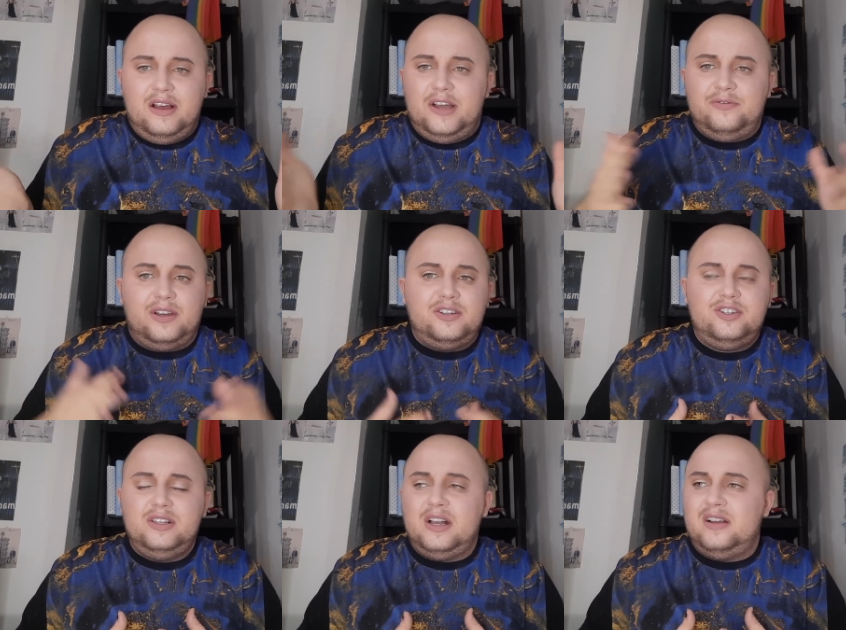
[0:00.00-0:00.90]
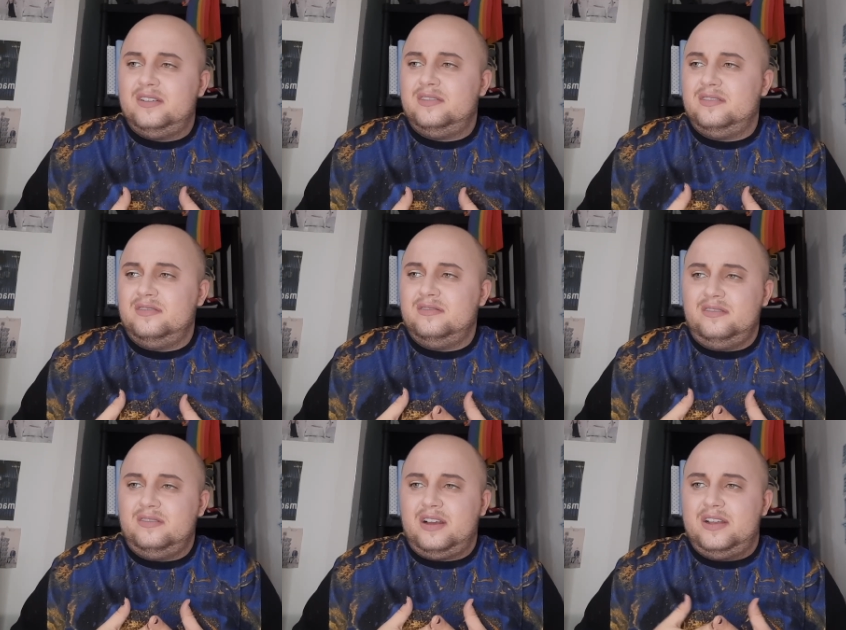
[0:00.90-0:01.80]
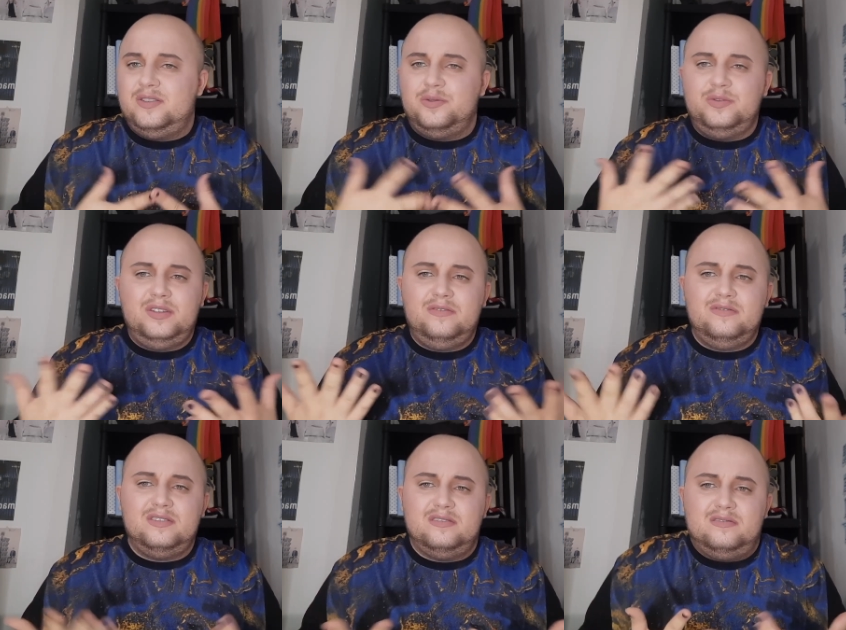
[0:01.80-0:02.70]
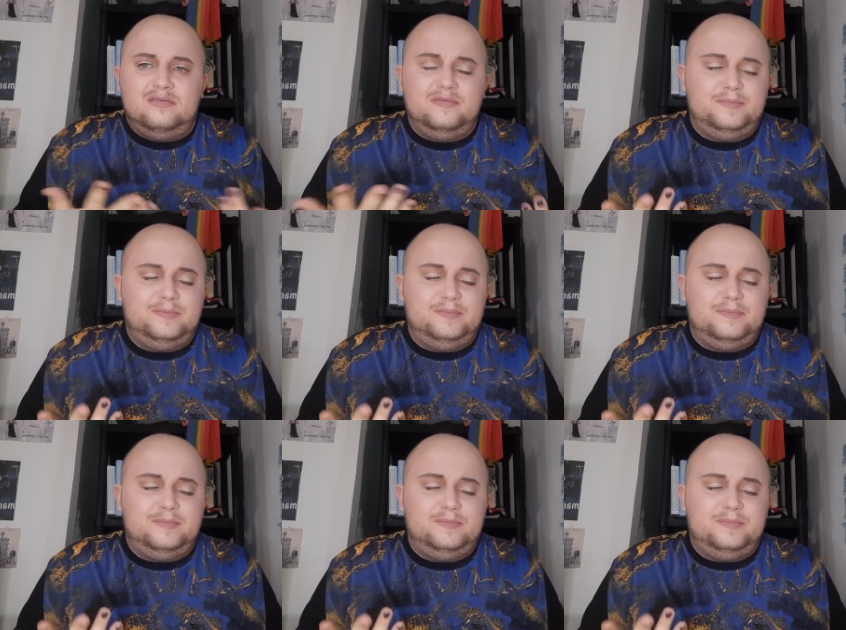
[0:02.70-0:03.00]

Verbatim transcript: I've actually, I, I don't even